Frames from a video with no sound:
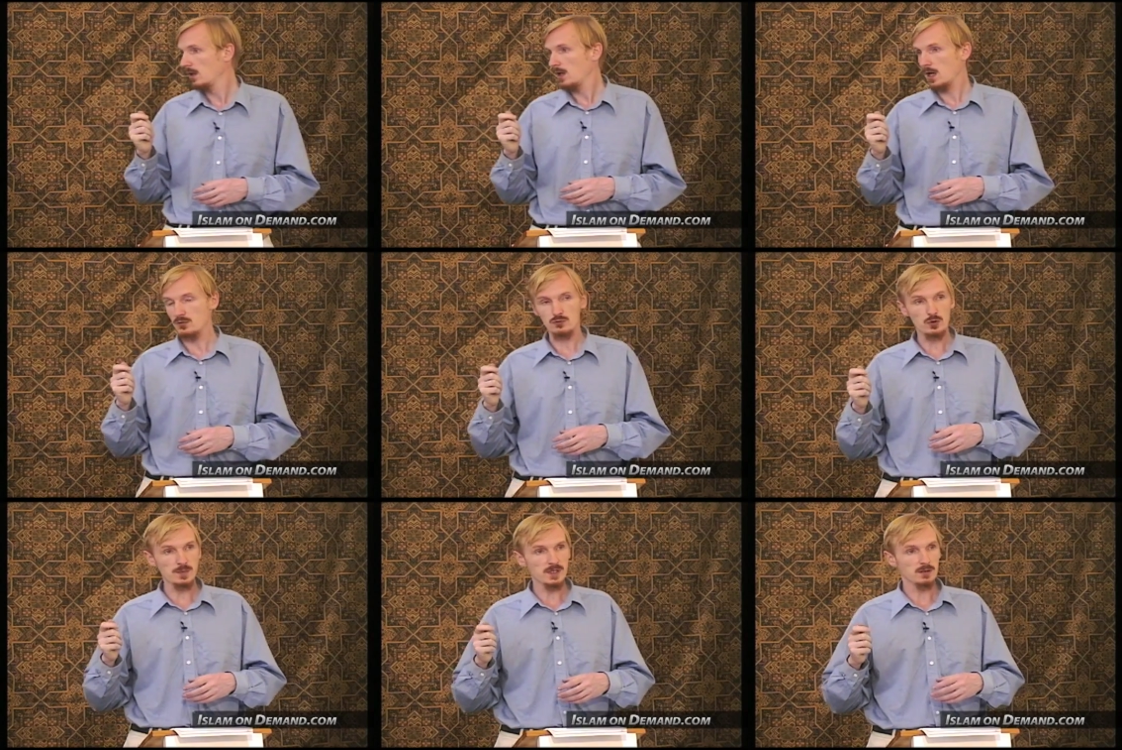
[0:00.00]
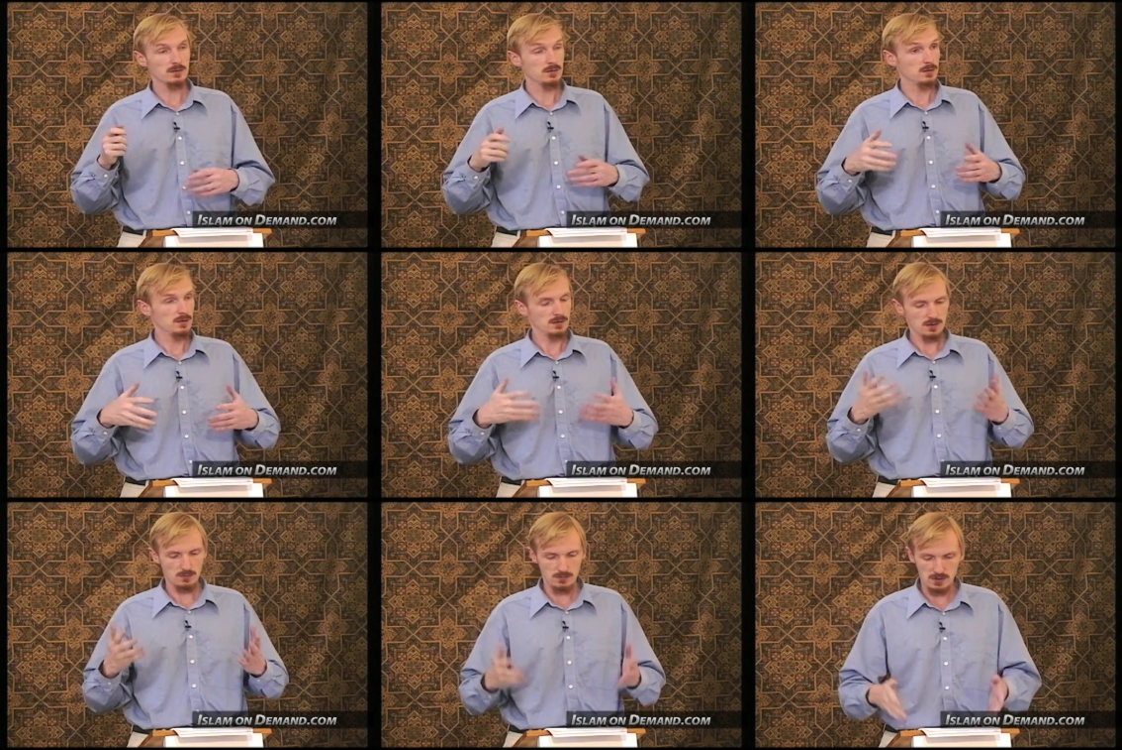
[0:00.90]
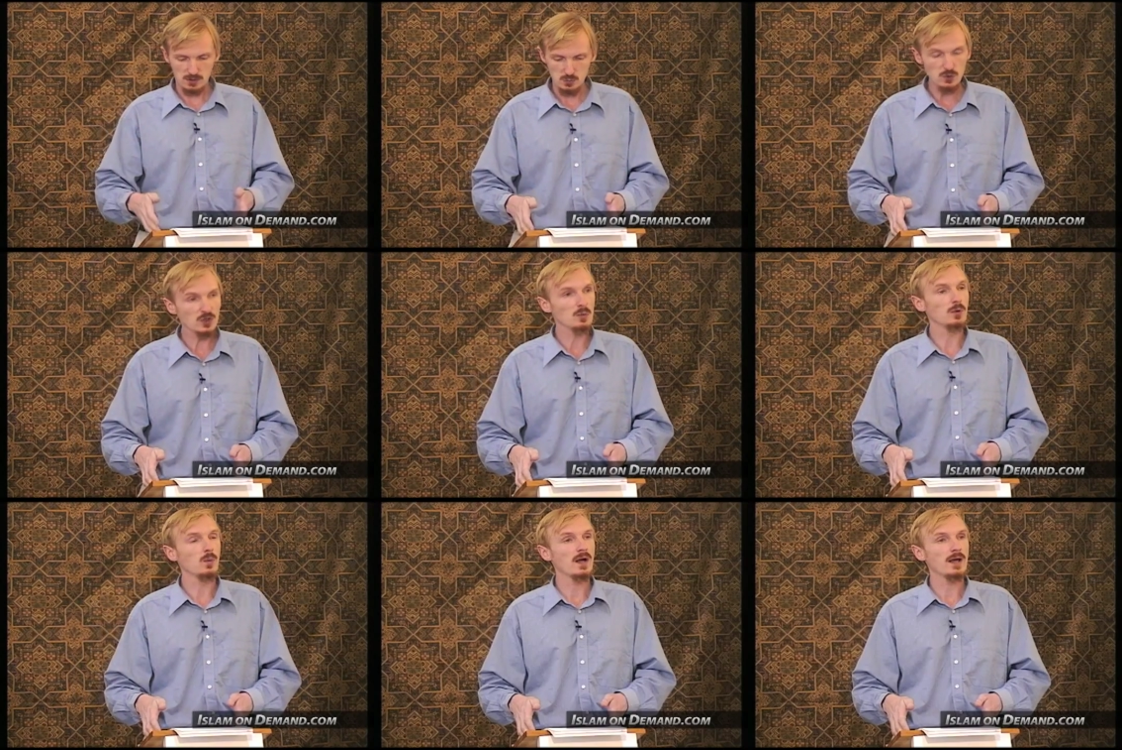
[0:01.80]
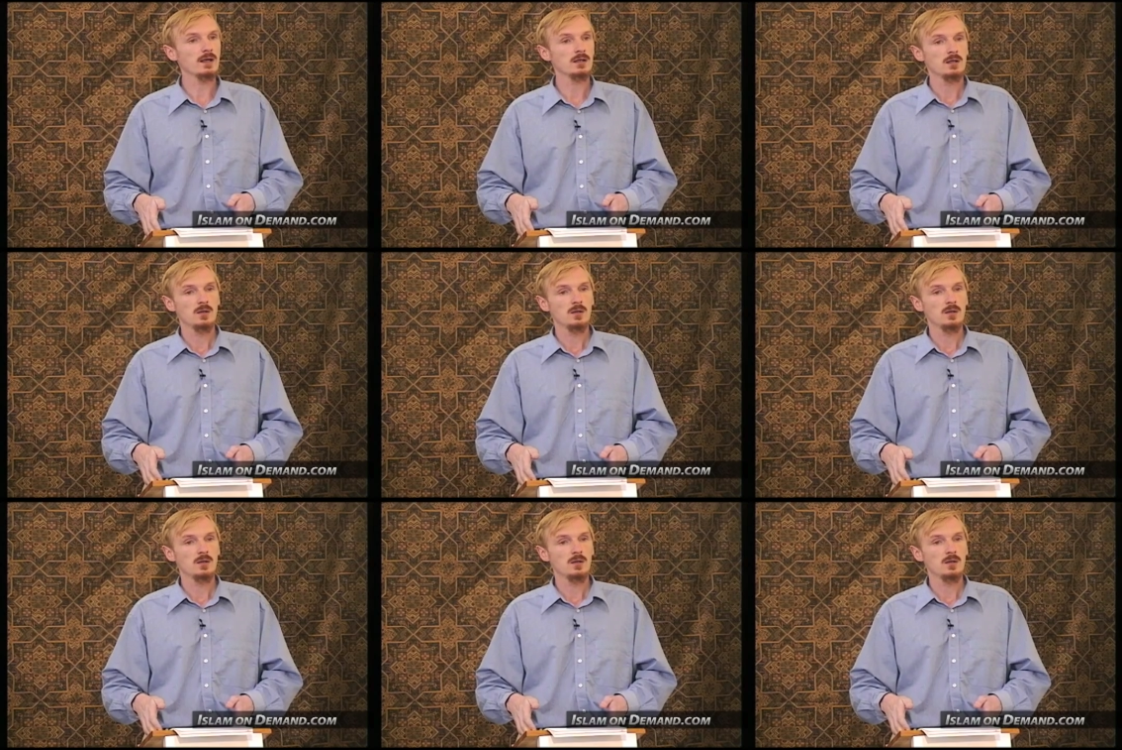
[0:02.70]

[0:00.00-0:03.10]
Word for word: And Rumi, in some incommunicable way,